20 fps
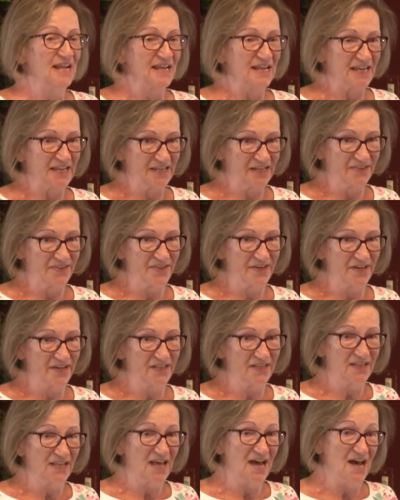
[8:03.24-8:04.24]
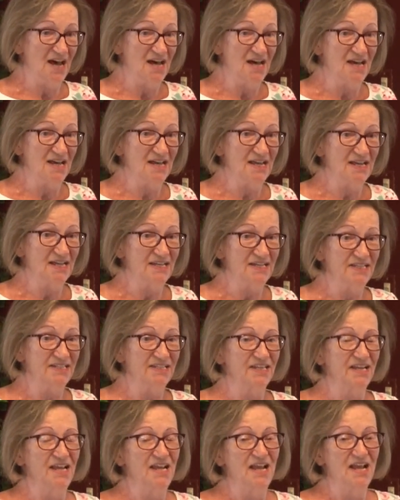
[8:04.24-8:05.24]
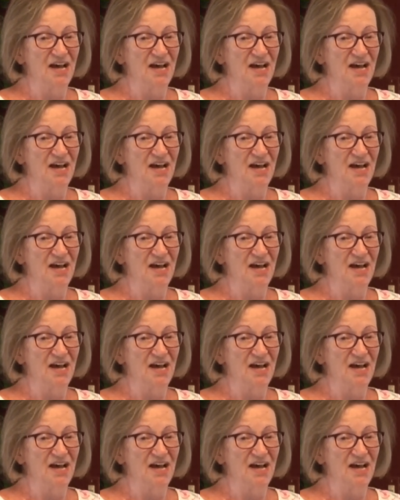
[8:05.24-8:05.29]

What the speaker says: in the light